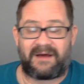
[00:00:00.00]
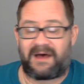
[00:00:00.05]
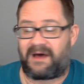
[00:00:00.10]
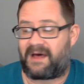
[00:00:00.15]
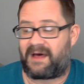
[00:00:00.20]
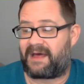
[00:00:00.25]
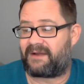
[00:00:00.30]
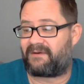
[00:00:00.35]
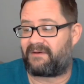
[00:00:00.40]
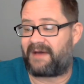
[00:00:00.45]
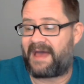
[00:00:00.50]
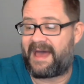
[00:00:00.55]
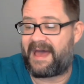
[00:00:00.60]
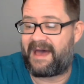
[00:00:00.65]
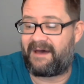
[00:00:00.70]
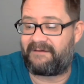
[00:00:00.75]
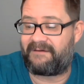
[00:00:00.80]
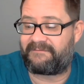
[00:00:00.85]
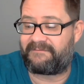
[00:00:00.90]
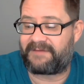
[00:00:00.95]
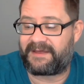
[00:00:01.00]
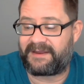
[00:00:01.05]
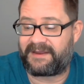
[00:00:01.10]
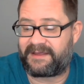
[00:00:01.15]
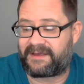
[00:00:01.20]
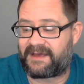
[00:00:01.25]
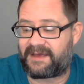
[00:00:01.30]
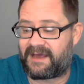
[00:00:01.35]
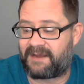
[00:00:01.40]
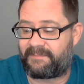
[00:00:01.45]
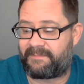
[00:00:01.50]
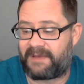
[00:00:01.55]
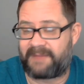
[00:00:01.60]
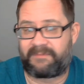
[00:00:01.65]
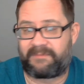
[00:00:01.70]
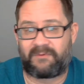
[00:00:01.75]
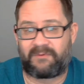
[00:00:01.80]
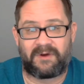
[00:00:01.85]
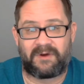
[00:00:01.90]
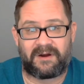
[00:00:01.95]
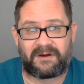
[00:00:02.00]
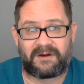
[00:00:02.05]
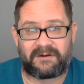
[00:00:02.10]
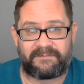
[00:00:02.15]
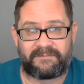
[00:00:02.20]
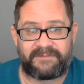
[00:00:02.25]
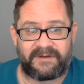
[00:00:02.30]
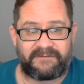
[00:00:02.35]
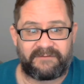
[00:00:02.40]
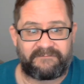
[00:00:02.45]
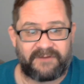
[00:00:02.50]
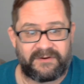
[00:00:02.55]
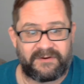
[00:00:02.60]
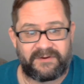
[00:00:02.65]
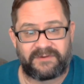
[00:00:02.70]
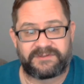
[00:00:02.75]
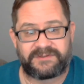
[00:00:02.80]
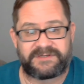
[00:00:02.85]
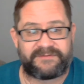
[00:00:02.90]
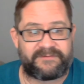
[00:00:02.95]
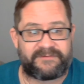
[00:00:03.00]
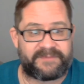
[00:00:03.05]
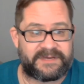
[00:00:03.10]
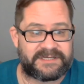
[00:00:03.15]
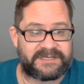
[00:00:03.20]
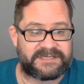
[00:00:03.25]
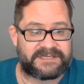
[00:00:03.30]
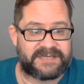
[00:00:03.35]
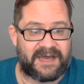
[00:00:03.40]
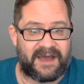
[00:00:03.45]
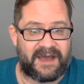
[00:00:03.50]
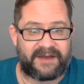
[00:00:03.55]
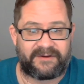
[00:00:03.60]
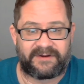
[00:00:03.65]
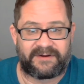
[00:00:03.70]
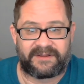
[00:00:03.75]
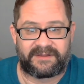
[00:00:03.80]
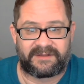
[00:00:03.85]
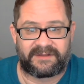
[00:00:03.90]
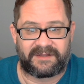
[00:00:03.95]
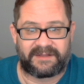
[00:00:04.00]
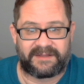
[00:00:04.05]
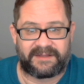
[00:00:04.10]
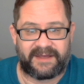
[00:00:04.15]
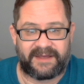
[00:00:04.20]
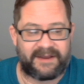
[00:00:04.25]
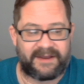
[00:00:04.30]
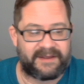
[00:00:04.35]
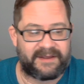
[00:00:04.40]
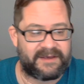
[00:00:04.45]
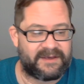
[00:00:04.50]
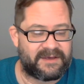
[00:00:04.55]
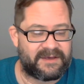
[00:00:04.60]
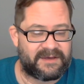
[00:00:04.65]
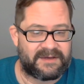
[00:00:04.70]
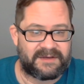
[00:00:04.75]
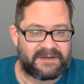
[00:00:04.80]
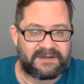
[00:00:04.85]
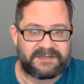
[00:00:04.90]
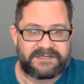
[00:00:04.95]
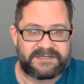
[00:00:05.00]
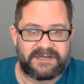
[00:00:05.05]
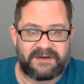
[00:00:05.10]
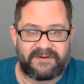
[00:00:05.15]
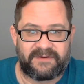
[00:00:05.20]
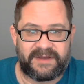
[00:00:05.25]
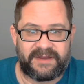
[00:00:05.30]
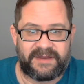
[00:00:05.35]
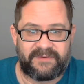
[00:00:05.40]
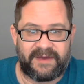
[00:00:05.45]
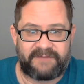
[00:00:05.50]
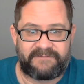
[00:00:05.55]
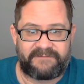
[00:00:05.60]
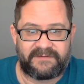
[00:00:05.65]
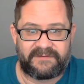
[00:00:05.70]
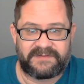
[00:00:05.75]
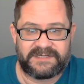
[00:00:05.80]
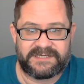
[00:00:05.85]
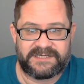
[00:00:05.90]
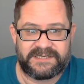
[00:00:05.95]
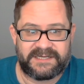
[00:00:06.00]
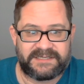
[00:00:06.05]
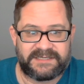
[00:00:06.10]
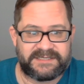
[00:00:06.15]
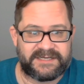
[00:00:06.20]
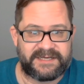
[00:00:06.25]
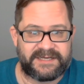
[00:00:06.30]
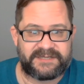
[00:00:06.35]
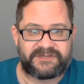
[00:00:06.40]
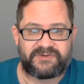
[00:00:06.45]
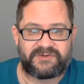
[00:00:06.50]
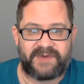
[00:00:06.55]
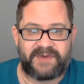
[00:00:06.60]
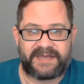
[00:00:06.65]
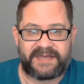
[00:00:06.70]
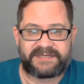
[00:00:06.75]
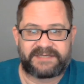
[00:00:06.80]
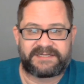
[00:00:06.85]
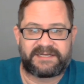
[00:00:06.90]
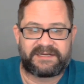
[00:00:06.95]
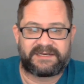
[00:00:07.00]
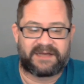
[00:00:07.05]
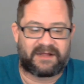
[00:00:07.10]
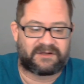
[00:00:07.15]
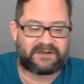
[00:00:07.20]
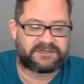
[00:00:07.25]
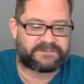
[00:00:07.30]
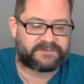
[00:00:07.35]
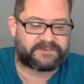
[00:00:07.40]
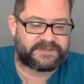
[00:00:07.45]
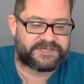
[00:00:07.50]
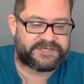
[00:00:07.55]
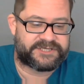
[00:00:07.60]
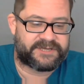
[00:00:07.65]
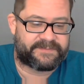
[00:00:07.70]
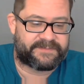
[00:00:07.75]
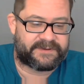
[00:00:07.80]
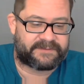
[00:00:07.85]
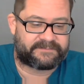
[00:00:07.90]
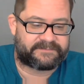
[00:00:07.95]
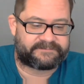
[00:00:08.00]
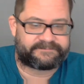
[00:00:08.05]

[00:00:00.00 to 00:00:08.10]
I don't have any kind of paperwork or photos of it being signed or anything like that. So anyway, 50 cents into $18 plus shipping.